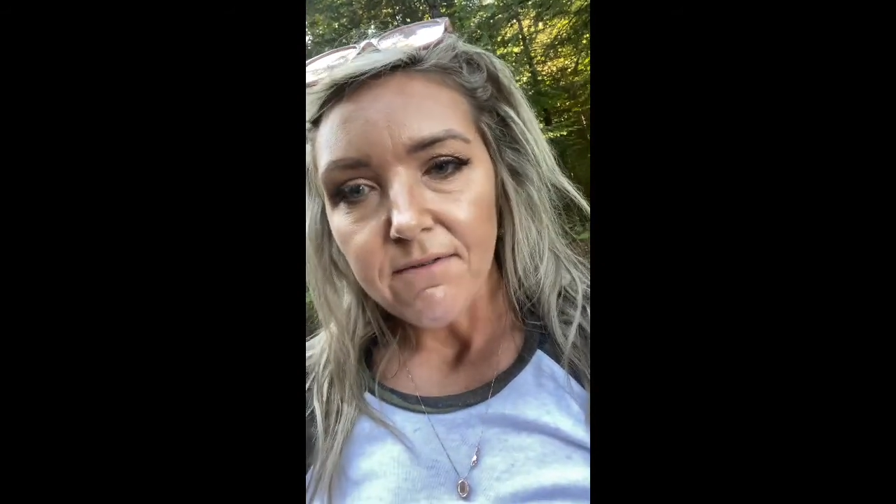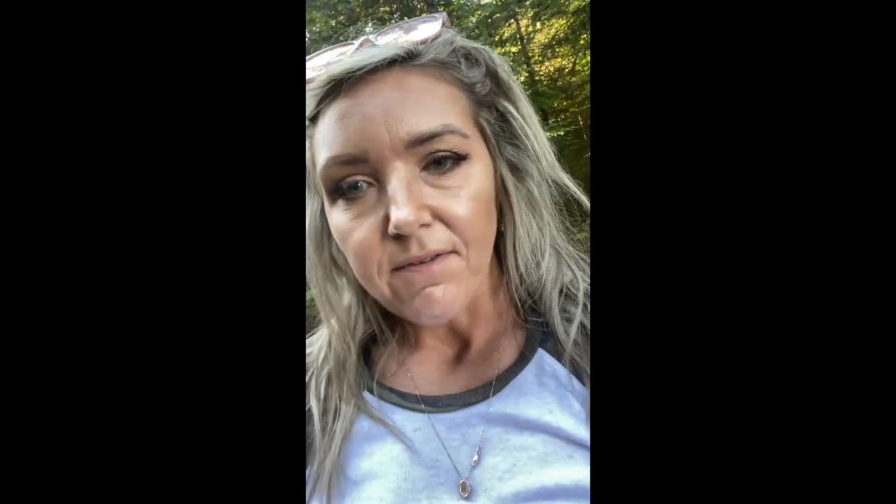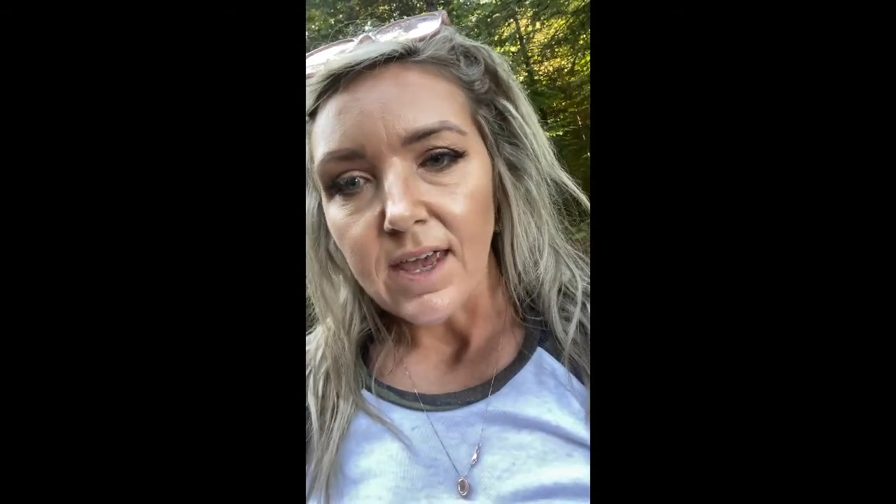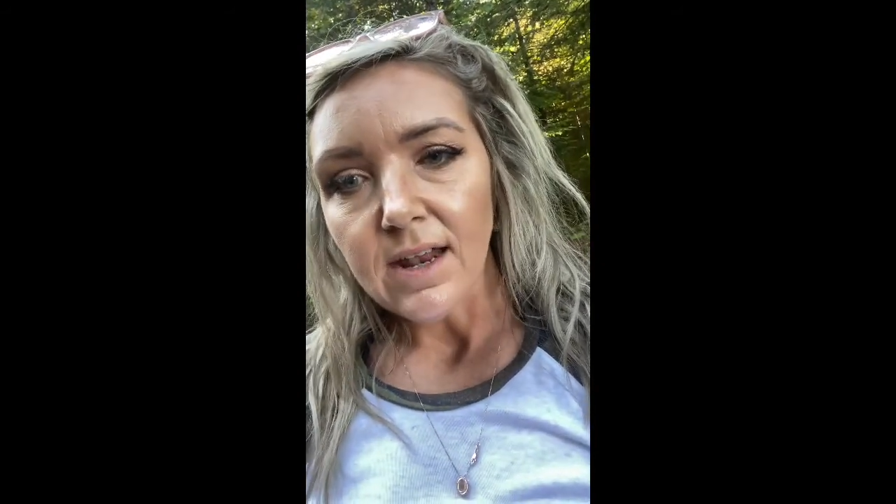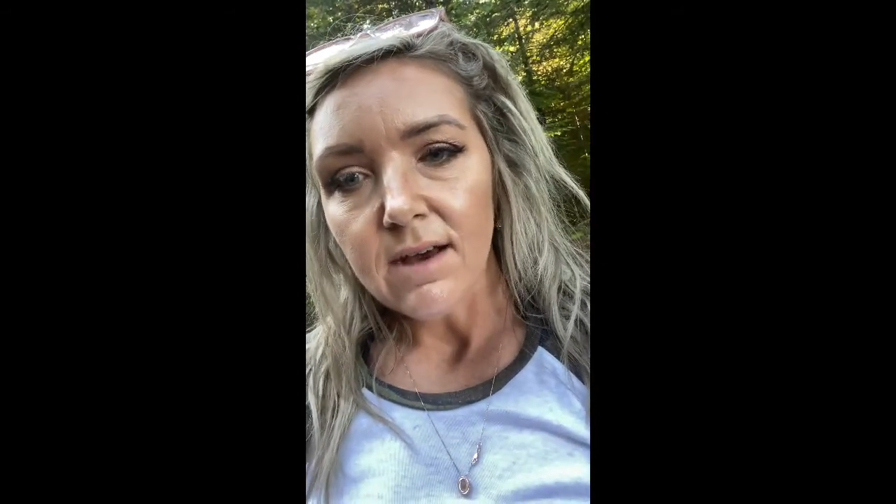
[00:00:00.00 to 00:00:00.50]

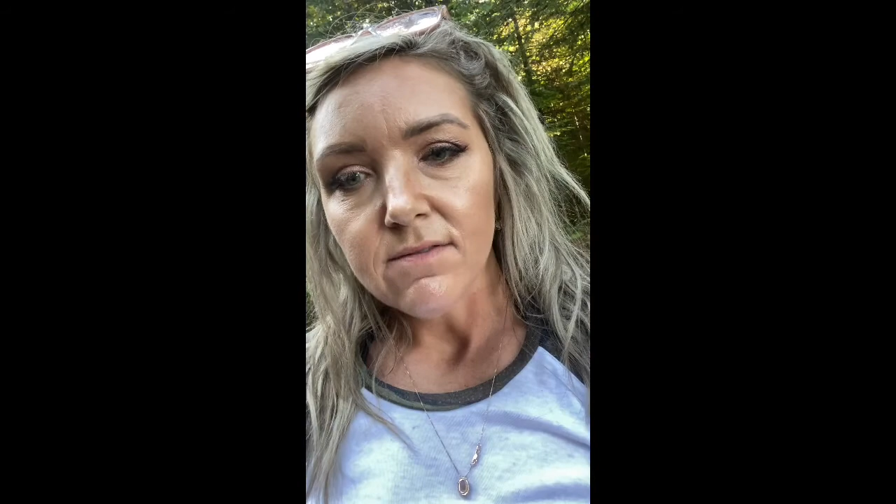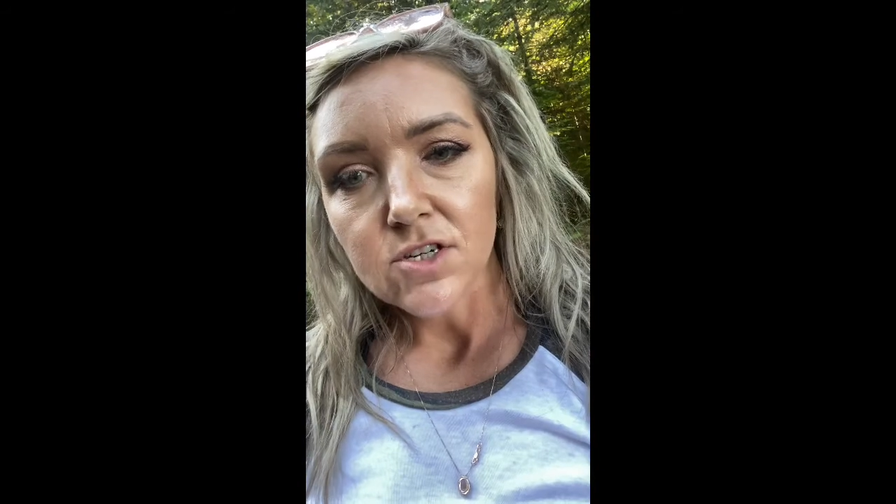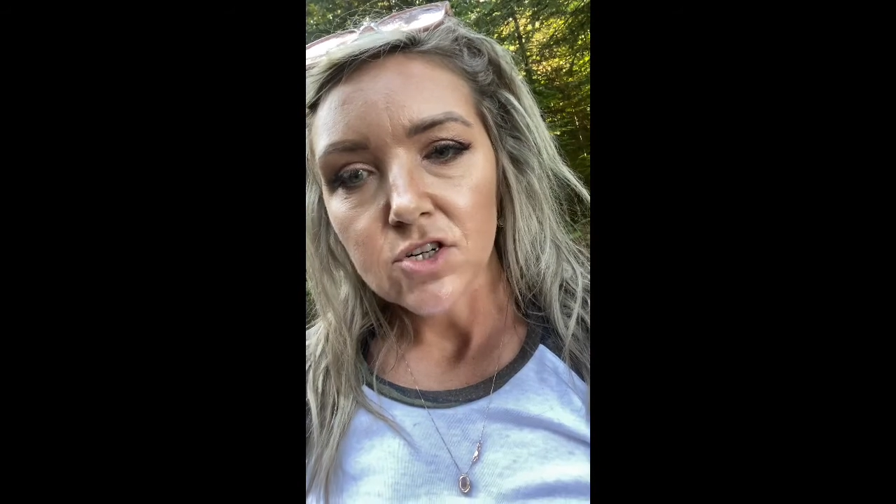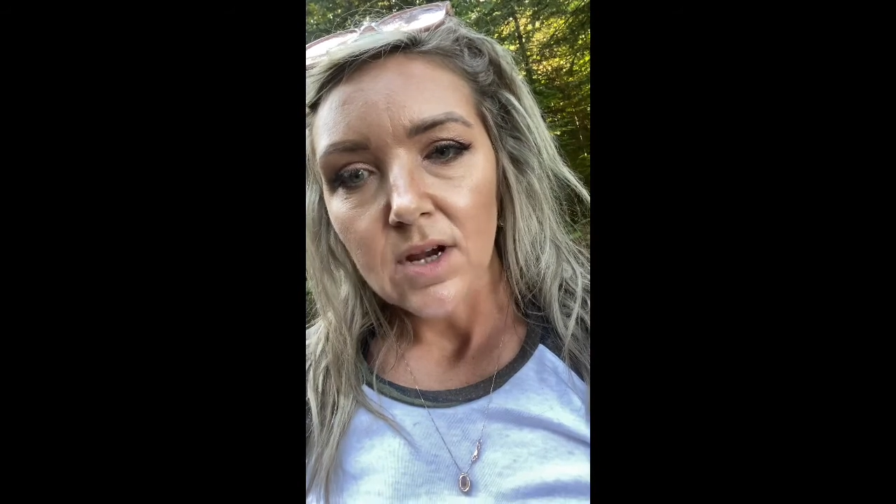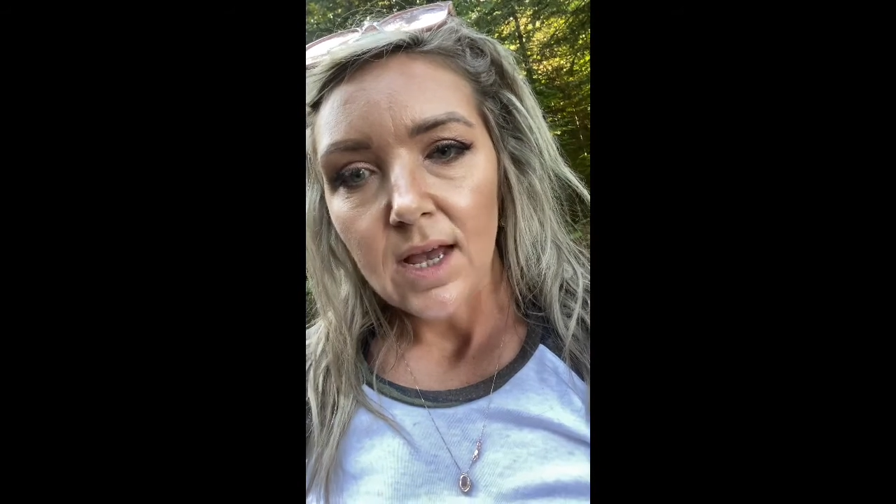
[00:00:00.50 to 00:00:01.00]
feet of the
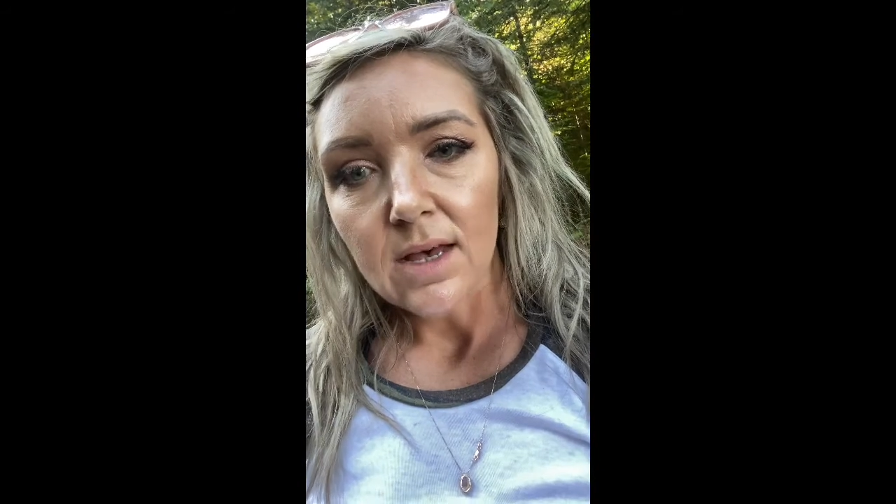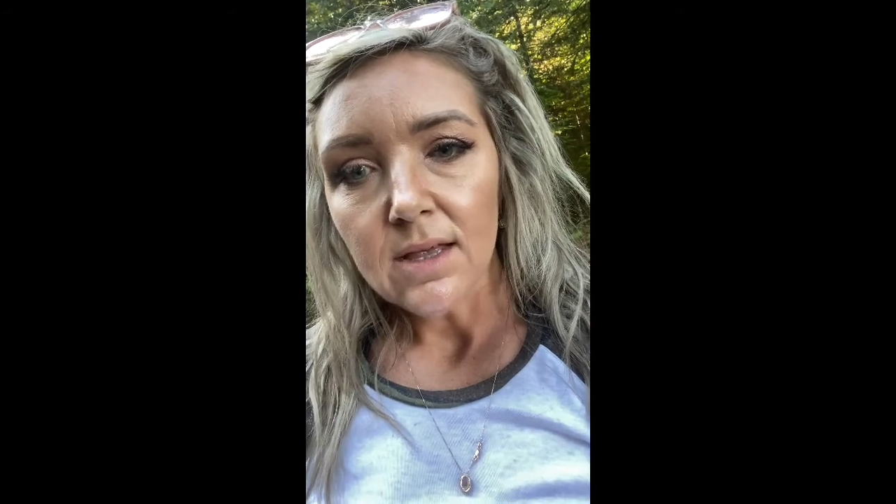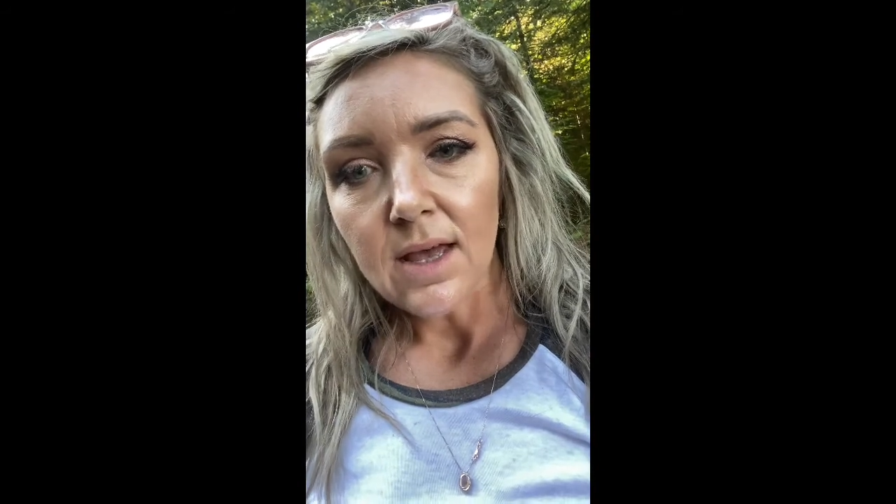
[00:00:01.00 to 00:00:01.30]
trail,